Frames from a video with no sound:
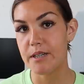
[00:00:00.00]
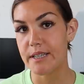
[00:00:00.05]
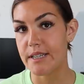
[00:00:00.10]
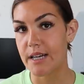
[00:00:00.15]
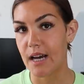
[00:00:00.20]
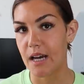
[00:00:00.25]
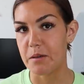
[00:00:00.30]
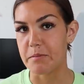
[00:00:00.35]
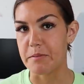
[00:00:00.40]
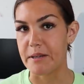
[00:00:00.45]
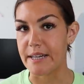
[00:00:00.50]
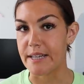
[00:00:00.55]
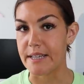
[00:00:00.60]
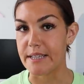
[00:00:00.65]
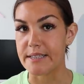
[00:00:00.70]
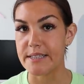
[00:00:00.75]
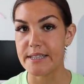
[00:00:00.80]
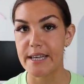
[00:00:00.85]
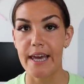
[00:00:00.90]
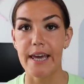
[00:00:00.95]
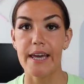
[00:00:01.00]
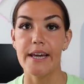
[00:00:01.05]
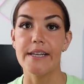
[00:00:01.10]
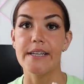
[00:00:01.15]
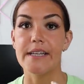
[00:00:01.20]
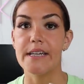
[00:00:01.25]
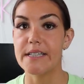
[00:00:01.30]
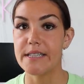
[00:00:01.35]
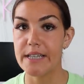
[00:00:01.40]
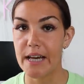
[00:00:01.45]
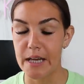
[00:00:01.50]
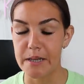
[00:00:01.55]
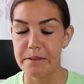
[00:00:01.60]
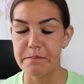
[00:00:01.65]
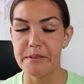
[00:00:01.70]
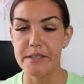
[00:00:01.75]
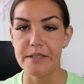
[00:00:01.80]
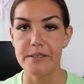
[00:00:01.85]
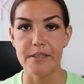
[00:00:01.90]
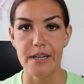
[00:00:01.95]
pre-diabetes and
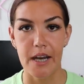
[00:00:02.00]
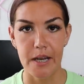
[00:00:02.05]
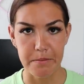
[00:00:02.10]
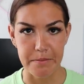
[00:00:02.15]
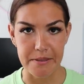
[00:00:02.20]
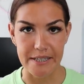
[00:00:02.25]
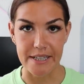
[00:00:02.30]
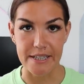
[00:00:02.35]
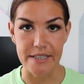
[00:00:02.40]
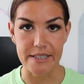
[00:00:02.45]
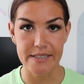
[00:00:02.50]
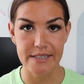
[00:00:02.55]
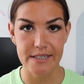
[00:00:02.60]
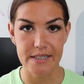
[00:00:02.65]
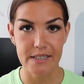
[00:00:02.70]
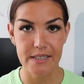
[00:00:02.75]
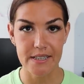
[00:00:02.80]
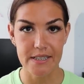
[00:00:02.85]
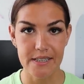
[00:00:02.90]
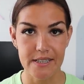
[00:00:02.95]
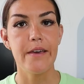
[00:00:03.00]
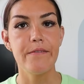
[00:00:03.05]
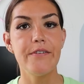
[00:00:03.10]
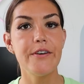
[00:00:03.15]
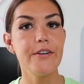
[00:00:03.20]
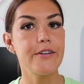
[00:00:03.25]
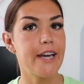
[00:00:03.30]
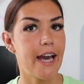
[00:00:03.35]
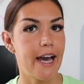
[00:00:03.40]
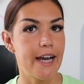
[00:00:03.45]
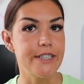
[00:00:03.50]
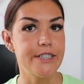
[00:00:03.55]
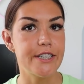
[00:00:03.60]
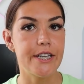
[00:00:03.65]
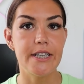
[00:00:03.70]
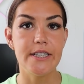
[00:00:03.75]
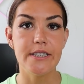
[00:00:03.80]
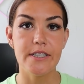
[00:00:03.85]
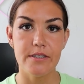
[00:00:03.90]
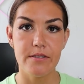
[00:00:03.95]
type 2 diabetes. If you catch
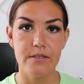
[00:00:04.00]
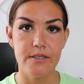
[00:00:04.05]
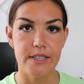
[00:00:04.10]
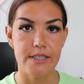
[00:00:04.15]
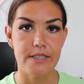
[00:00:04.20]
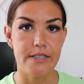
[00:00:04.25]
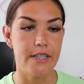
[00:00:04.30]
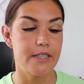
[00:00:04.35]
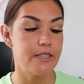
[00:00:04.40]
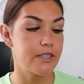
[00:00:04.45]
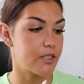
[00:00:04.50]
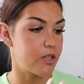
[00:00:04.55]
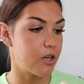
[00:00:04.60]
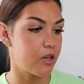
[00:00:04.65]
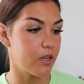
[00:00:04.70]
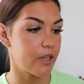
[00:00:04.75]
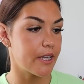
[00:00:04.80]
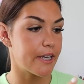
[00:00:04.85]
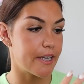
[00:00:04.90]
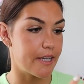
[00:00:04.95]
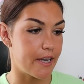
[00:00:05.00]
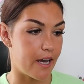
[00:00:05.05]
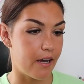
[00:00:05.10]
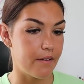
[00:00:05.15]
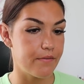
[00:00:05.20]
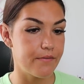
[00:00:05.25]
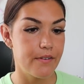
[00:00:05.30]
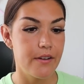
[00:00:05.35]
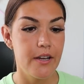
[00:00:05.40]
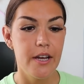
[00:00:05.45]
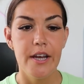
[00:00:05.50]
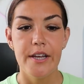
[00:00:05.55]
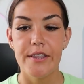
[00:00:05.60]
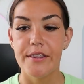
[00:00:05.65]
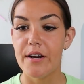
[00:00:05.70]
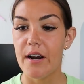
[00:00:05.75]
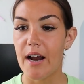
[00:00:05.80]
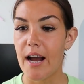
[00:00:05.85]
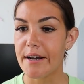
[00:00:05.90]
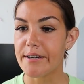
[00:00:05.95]
insulin resistance early enough,
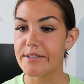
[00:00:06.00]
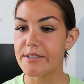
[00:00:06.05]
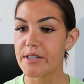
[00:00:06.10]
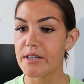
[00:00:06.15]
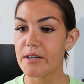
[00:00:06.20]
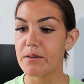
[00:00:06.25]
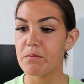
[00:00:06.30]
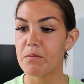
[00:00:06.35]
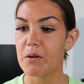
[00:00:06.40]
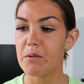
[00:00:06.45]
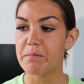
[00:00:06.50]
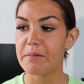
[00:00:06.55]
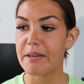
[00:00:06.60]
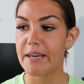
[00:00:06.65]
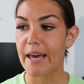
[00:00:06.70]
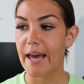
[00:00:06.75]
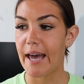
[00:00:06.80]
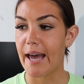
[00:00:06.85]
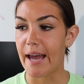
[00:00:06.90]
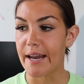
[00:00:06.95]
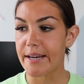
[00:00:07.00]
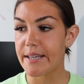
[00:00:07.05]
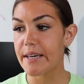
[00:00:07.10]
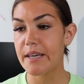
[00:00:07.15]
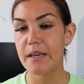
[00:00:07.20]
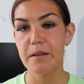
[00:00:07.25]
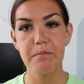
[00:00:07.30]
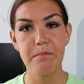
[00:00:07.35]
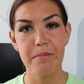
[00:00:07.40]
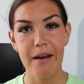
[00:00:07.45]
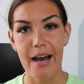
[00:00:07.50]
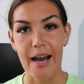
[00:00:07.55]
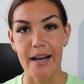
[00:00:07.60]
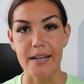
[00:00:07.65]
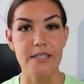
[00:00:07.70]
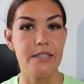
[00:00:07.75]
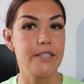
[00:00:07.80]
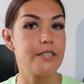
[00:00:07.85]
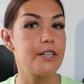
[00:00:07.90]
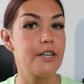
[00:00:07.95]
there actually won't be any
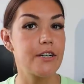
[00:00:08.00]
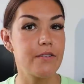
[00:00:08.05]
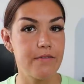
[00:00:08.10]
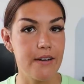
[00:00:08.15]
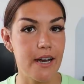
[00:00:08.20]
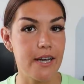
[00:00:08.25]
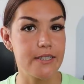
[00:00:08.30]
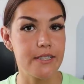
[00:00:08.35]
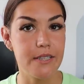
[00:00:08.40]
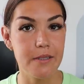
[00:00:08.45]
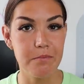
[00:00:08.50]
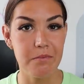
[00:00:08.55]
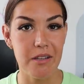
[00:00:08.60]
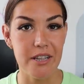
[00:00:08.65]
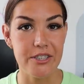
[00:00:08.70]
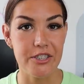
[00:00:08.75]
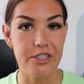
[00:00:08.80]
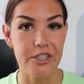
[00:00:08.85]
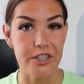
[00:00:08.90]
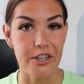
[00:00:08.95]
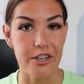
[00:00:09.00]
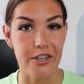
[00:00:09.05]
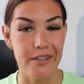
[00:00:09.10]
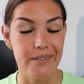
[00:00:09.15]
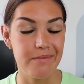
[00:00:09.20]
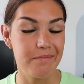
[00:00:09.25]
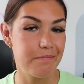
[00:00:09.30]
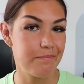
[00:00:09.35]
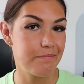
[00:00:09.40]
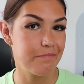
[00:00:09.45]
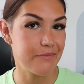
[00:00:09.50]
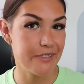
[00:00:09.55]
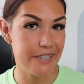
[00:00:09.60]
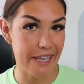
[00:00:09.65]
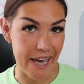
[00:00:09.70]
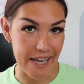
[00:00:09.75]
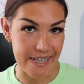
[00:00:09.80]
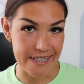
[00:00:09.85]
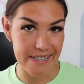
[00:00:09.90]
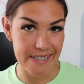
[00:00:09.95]
impact to your fasting blood sugar
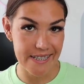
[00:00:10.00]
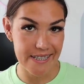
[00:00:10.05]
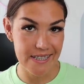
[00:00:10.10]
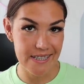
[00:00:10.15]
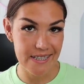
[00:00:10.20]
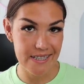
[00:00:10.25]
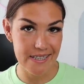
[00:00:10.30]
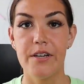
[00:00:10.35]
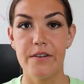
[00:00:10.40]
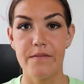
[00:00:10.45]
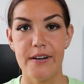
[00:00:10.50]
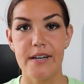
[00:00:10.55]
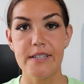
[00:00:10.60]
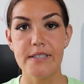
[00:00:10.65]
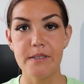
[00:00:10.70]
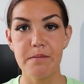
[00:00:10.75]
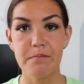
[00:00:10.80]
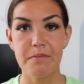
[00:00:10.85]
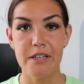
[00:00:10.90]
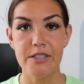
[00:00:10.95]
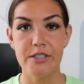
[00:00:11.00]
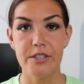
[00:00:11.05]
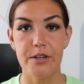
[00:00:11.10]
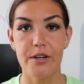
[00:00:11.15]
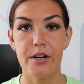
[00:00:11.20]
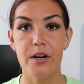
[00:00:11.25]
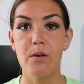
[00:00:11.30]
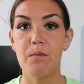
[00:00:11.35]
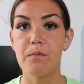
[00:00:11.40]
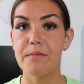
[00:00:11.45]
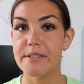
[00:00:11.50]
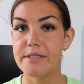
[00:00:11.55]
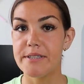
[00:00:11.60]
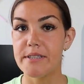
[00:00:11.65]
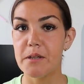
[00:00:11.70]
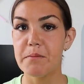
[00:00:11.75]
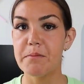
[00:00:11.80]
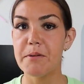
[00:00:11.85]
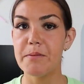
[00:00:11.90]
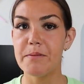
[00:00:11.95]
yet. Your fasting blood sugar will
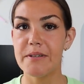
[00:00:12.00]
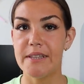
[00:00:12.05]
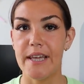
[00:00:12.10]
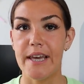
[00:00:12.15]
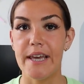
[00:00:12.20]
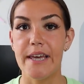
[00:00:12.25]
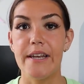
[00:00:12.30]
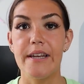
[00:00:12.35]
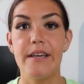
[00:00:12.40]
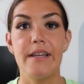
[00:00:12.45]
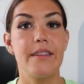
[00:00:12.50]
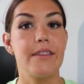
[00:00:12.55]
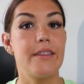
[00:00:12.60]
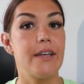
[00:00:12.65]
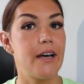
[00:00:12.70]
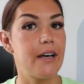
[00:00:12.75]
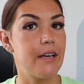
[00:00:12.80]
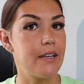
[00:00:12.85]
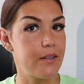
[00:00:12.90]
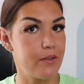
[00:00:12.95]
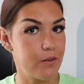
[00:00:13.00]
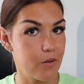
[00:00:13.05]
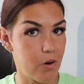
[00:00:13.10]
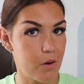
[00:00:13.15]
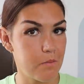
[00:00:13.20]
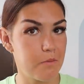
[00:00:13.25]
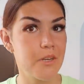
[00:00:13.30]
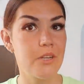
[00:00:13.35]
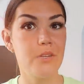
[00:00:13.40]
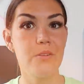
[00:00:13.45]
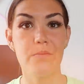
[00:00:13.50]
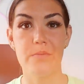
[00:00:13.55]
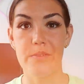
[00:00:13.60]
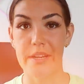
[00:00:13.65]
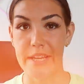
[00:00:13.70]
still be within the normal